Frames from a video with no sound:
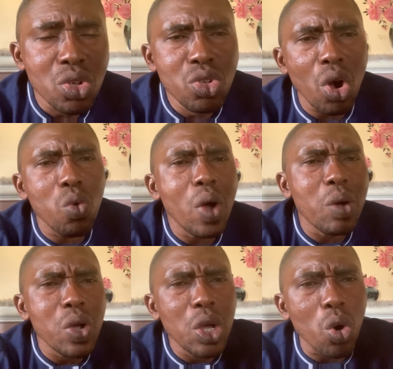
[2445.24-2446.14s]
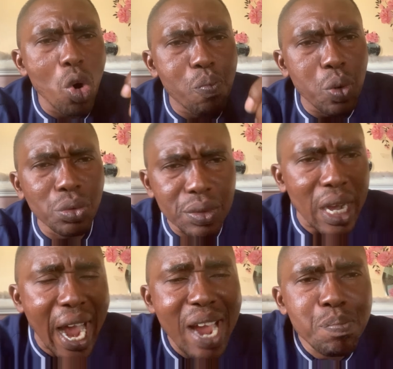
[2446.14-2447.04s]
Your way will open.
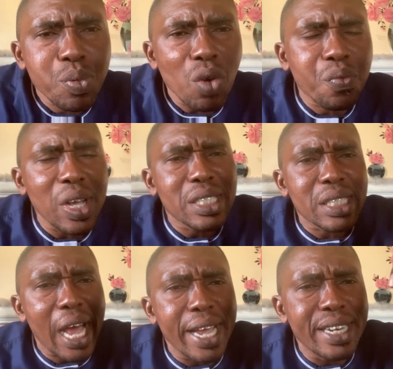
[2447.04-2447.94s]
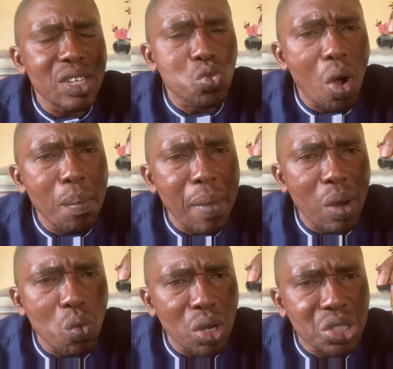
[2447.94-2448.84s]
I prophesy, there's one
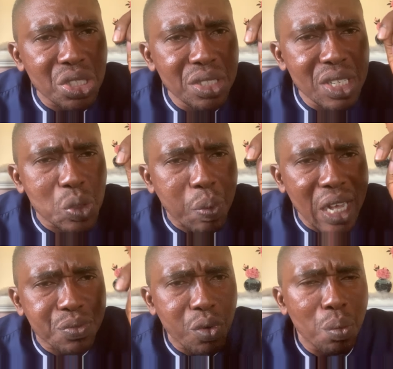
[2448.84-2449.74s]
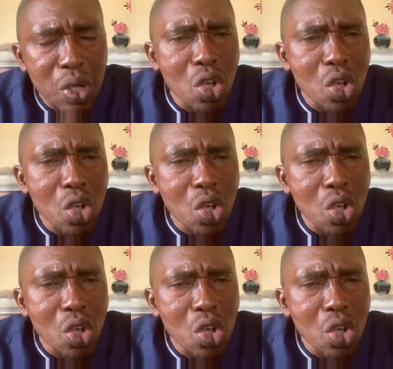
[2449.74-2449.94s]
man watching this platform.